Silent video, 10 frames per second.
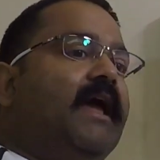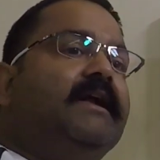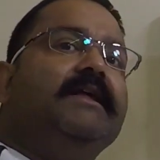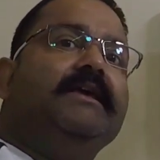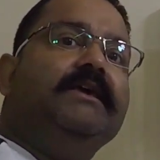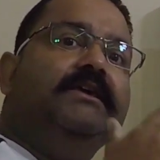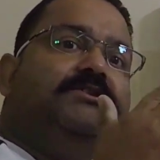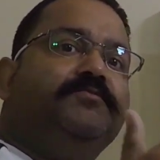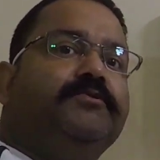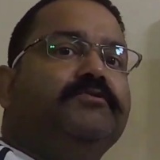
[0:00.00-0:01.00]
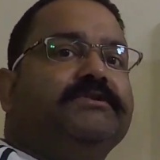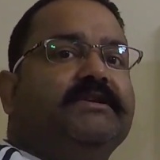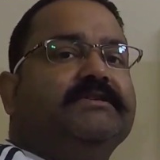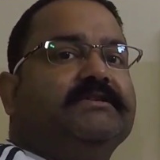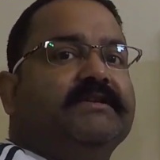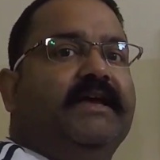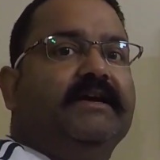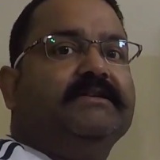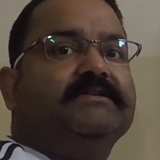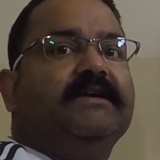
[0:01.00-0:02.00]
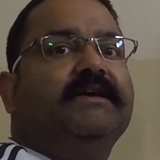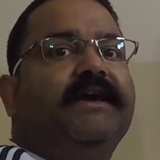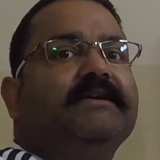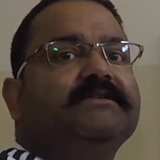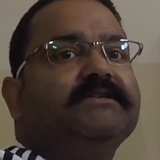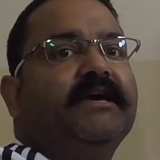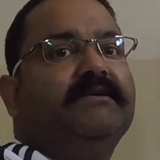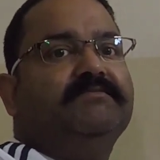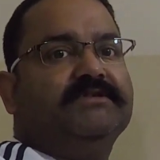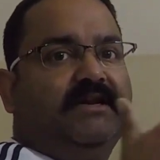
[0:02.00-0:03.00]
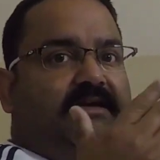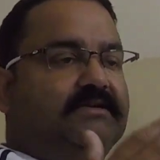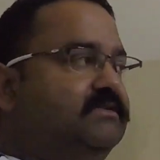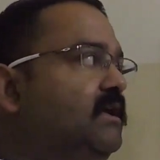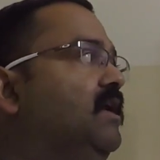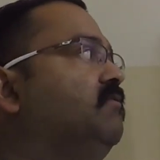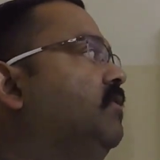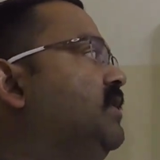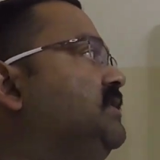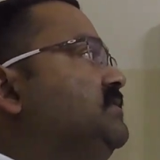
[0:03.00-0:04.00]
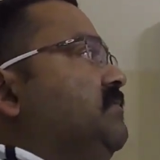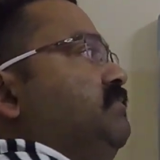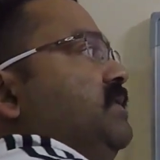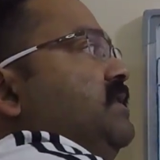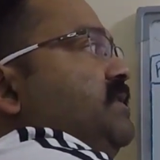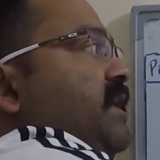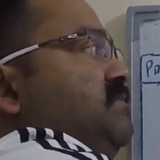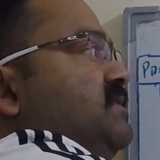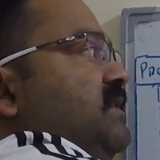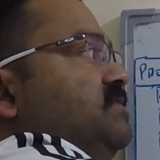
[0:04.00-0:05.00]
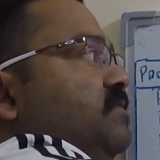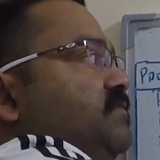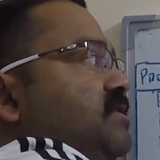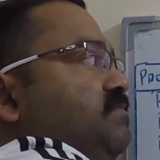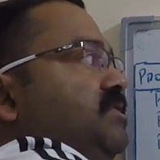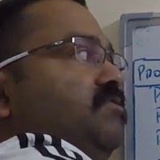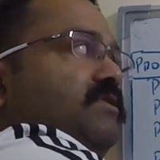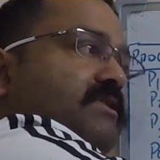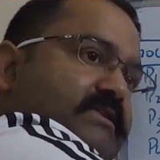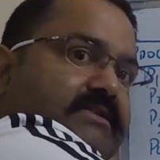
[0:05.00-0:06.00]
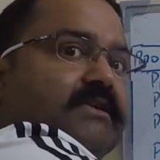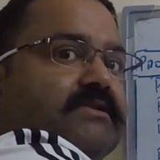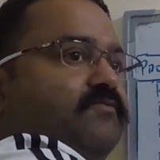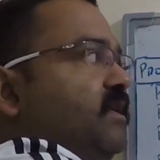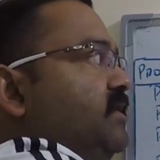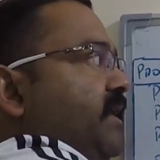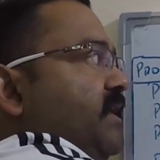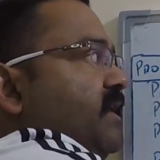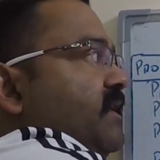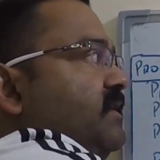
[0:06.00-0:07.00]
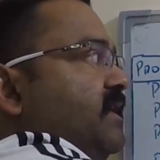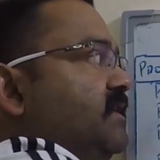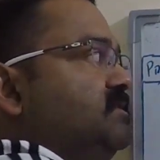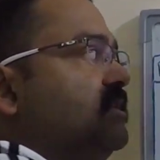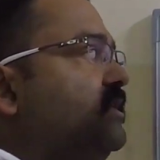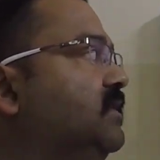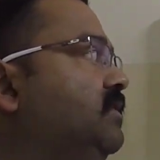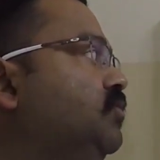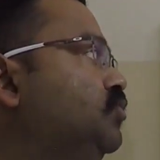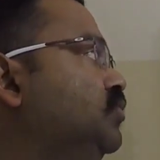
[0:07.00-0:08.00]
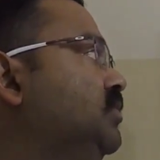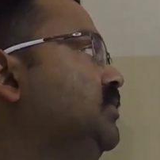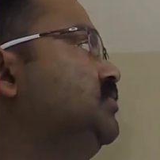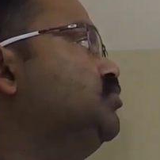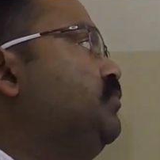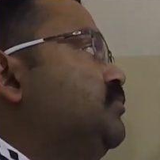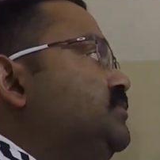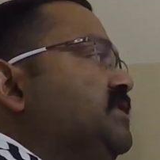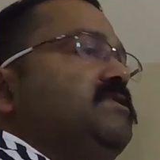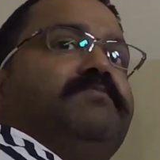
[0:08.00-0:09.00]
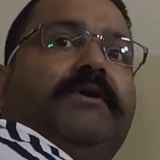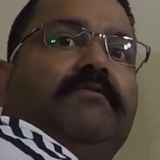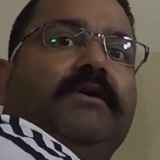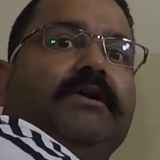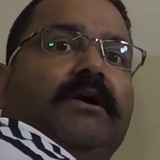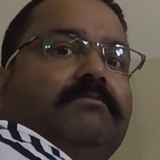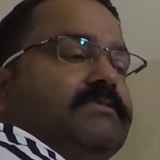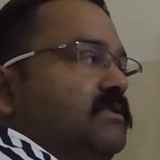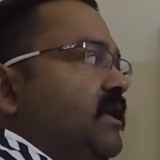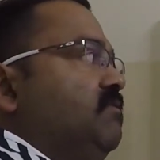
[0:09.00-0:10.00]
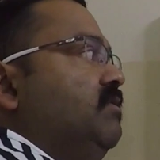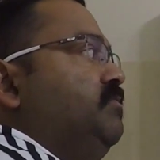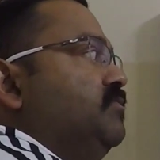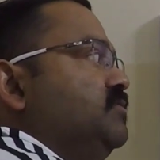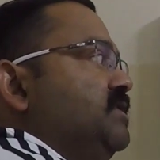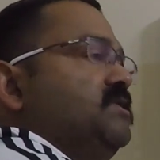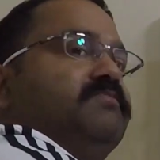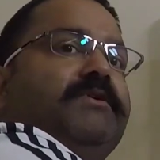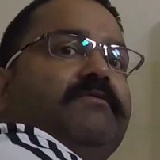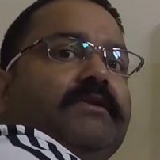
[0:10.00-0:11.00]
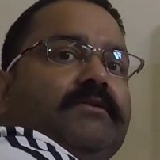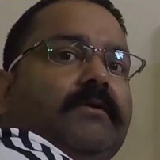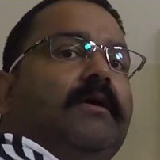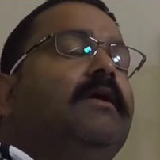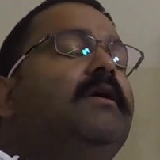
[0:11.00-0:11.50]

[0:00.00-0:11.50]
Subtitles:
and each process gets his time slice. For example, the time slice of CPU in this case, we are taking it as 2. So process P1 comes, it will process P1